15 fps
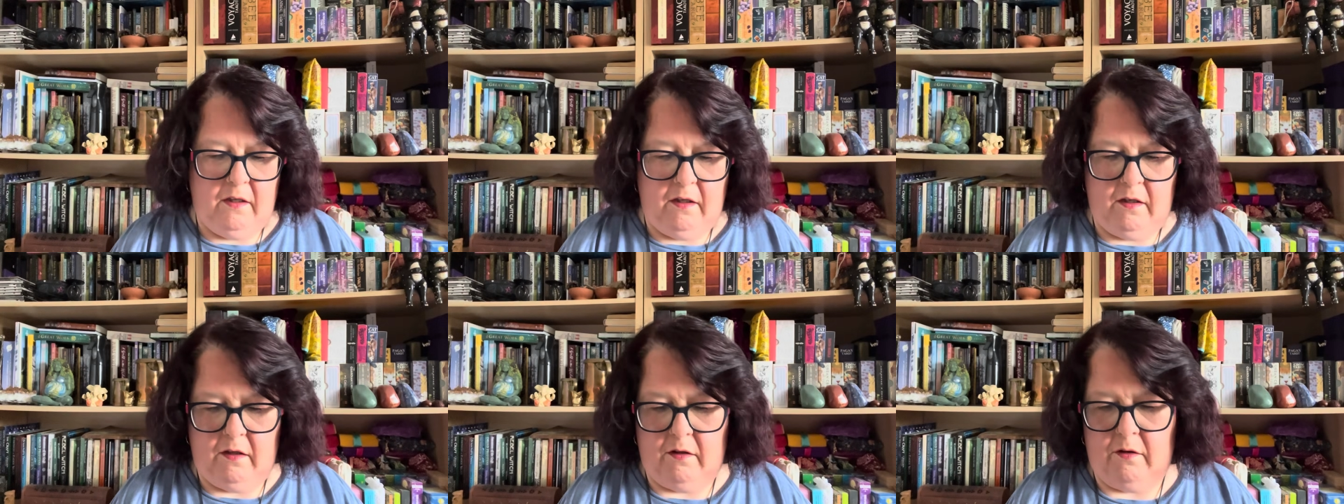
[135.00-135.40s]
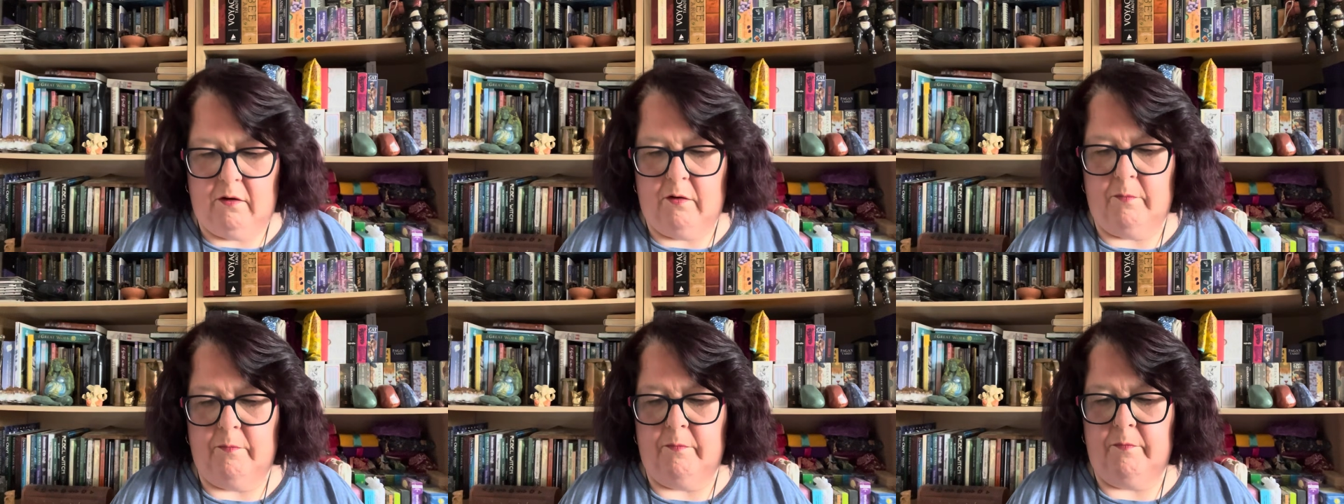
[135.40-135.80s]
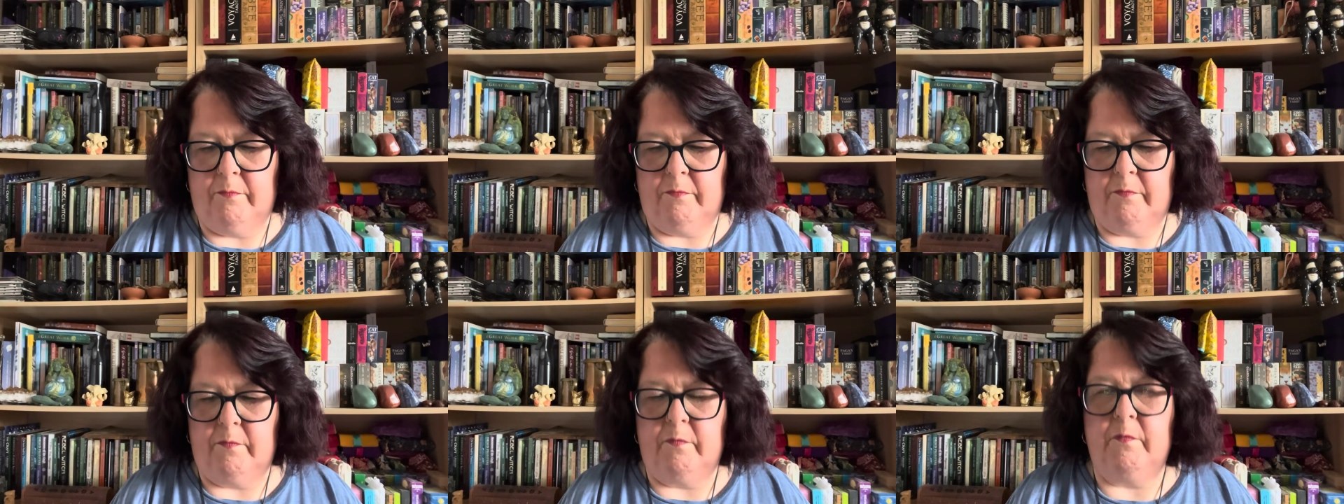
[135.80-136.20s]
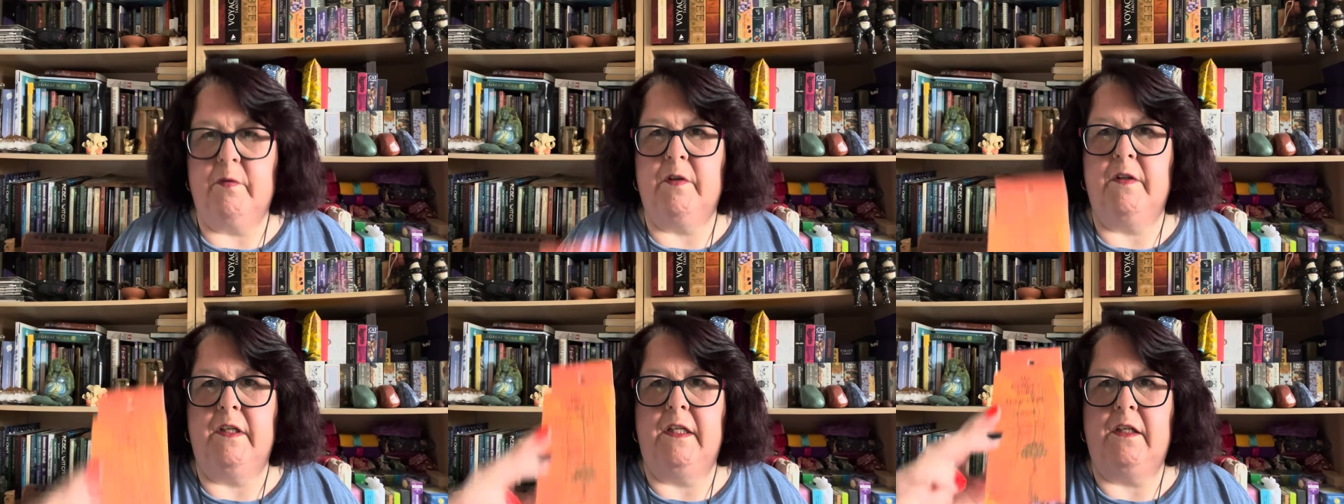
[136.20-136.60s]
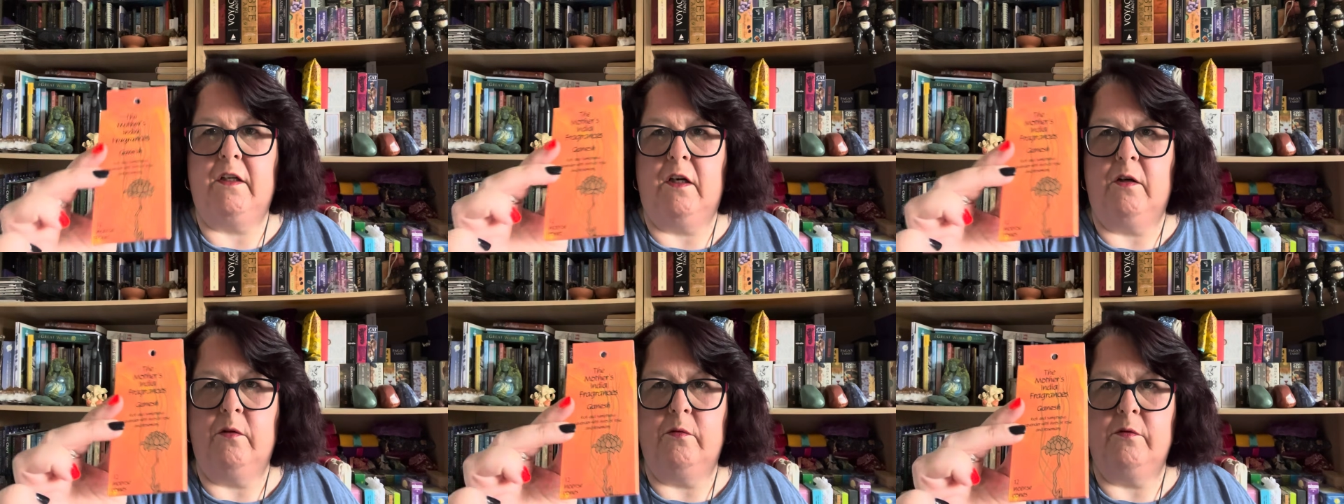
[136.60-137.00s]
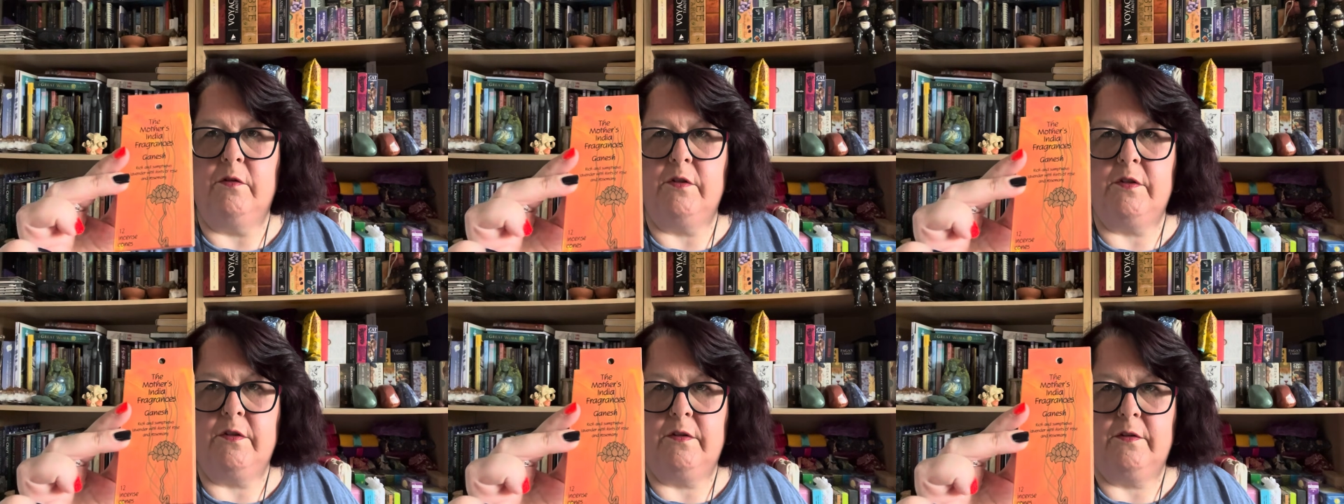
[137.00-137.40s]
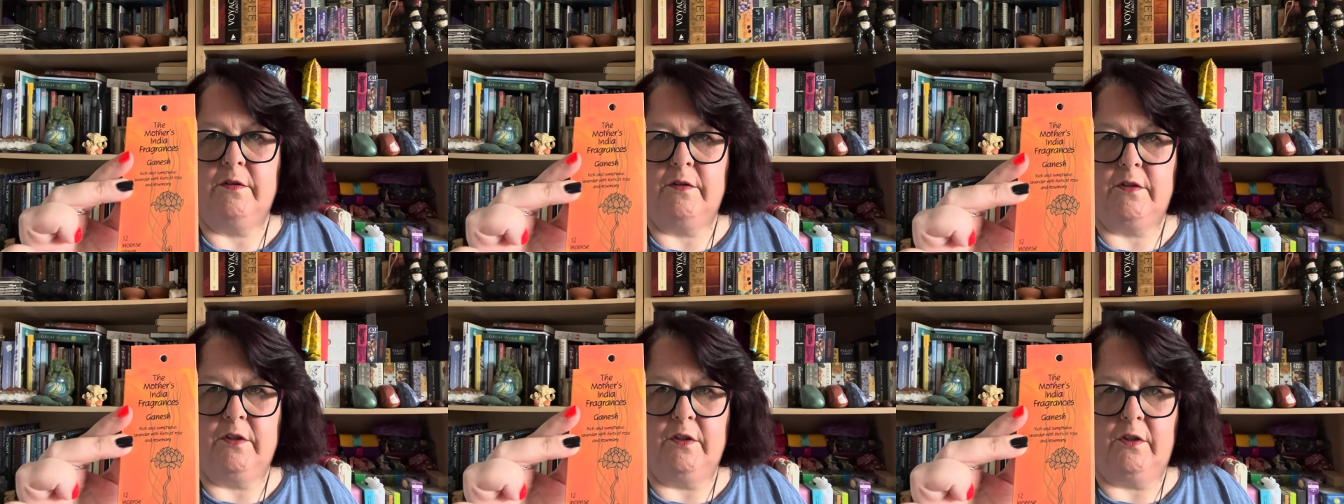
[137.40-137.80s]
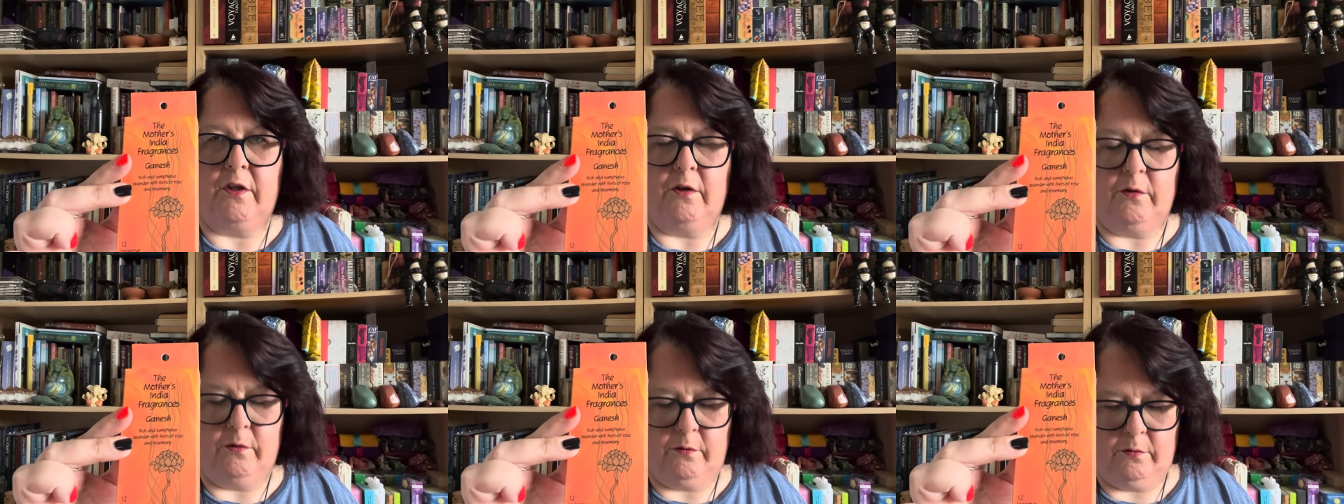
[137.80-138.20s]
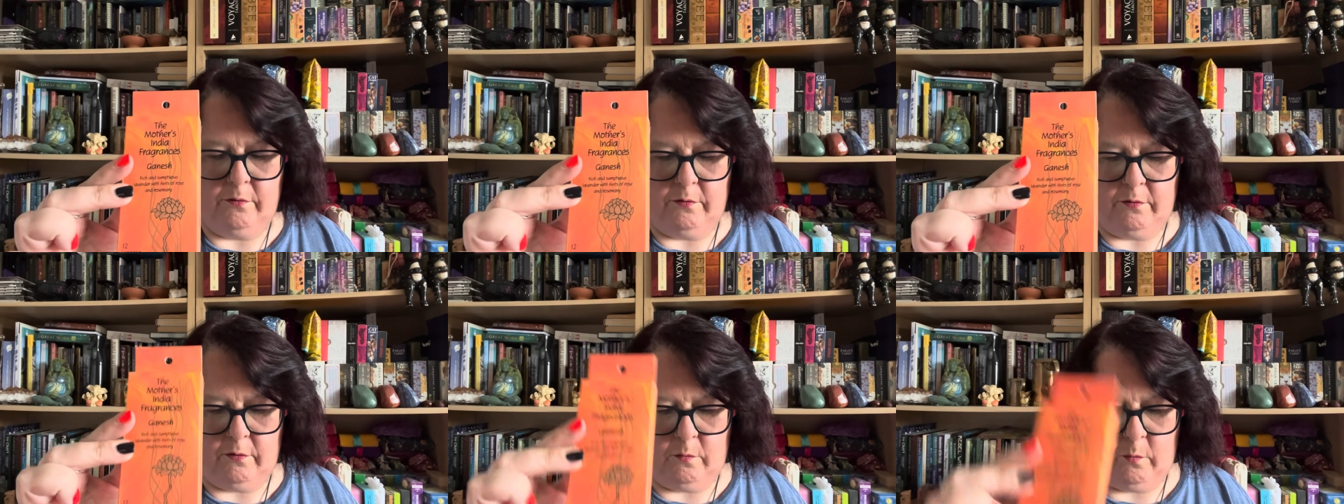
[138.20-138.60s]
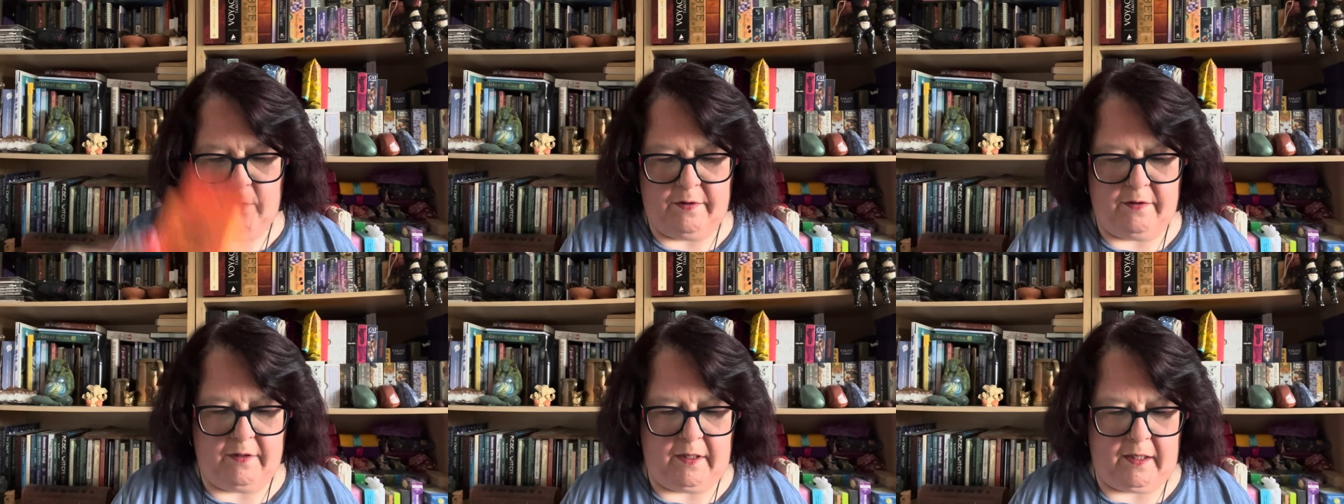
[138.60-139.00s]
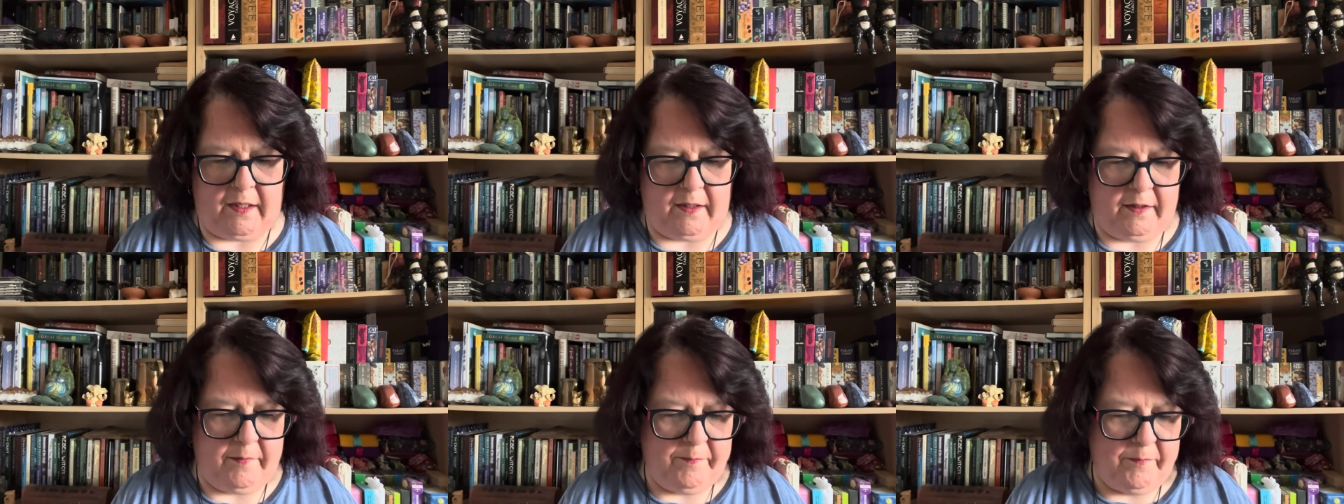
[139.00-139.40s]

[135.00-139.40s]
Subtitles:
The cones to go with that,